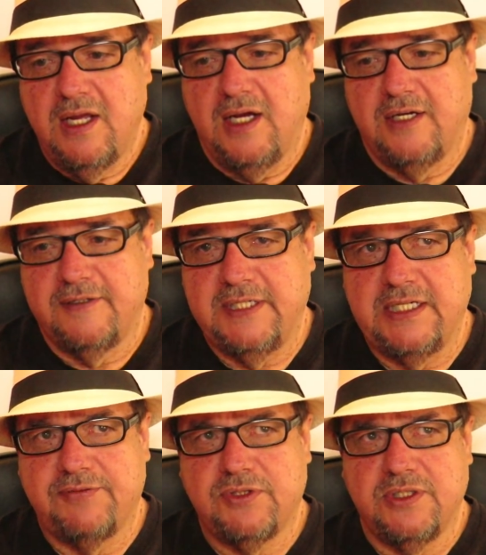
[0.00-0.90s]
uh,
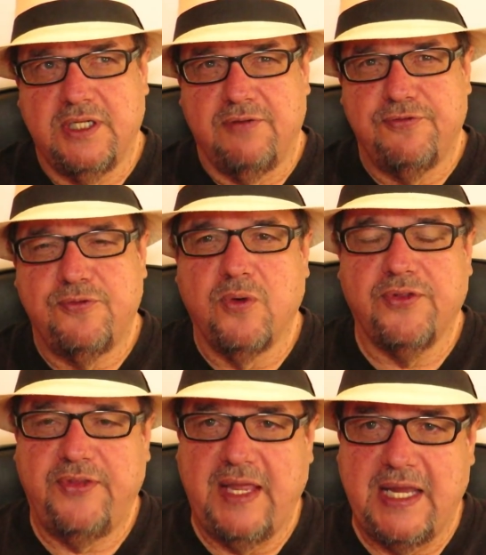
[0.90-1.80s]
after the
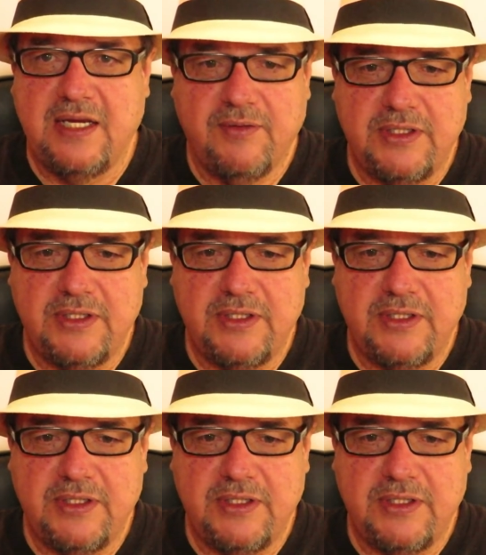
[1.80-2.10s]
fourth day.